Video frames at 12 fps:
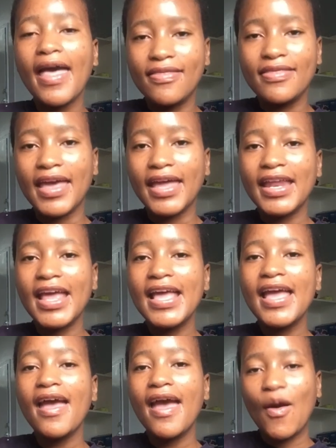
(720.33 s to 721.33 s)
and then
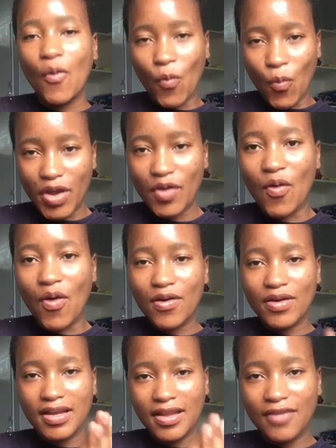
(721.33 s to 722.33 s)
we
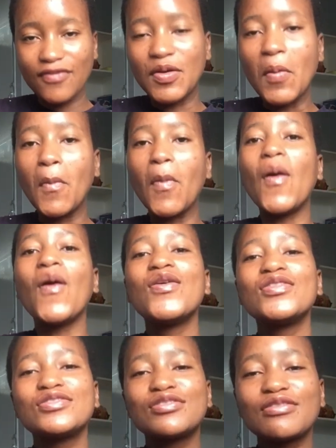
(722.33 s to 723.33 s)
got even
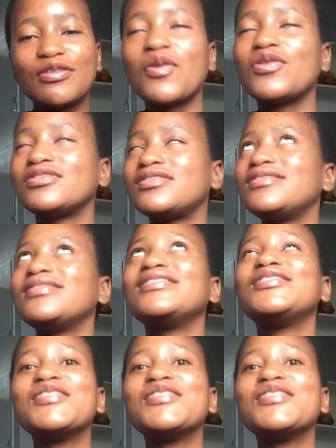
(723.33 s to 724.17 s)
more sloshed.